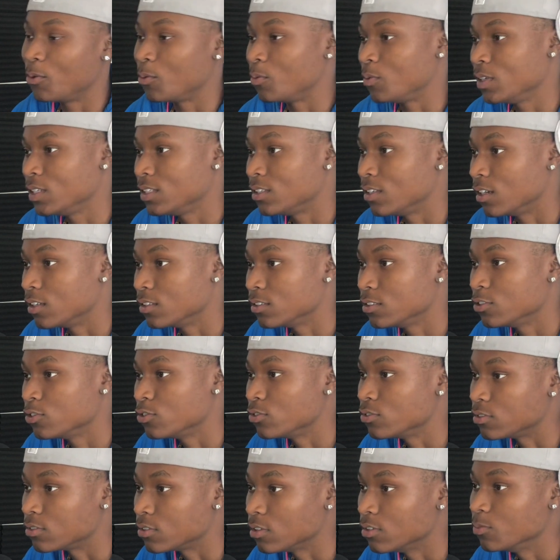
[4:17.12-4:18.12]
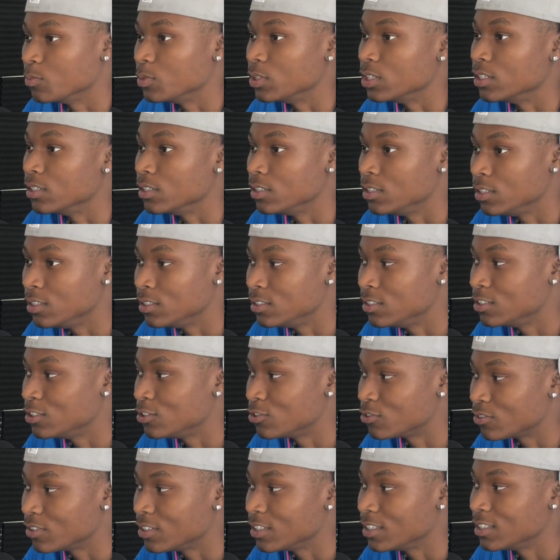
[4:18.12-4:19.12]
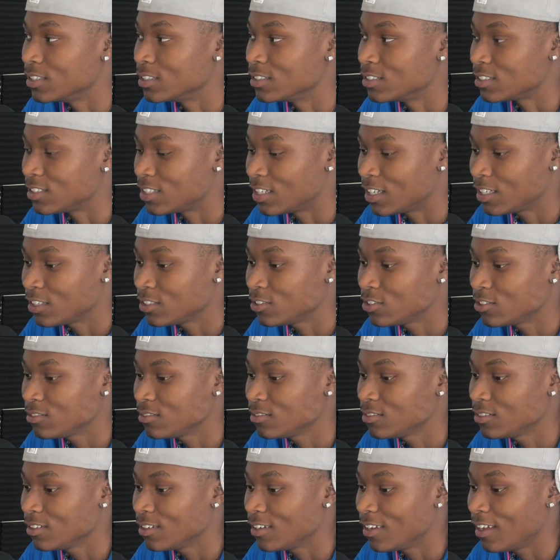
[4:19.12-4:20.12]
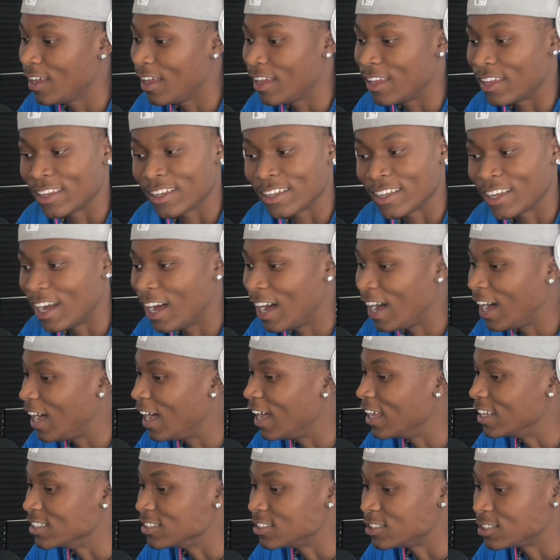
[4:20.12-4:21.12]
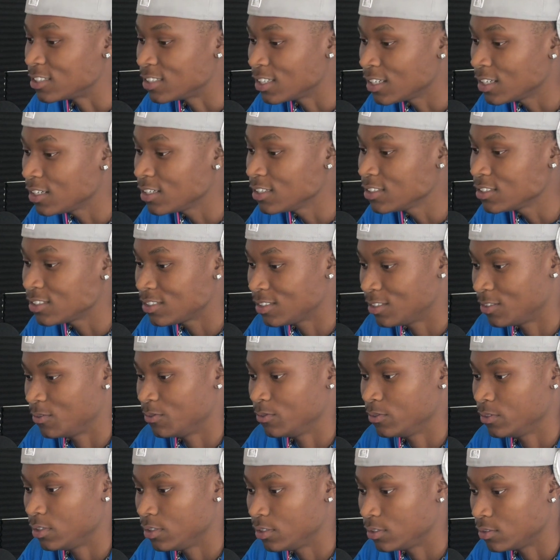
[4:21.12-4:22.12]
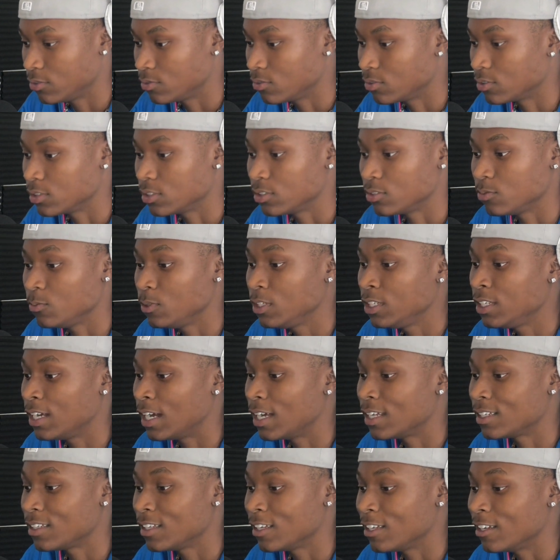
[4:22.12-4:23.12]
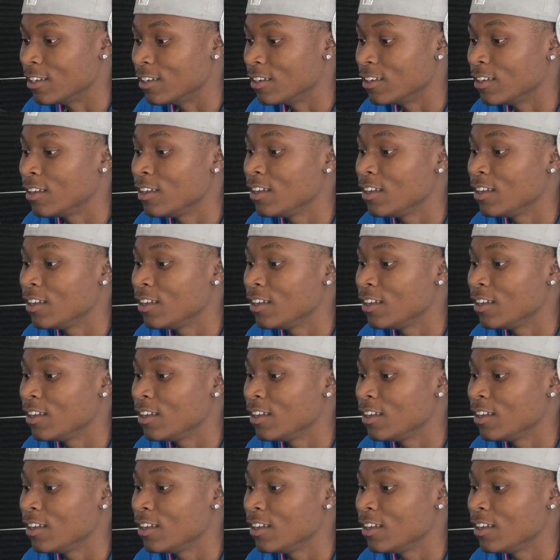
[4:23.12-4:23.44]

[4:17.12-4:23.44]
we thought this was going to be an easy transaction. And God set us up for this one because we got there.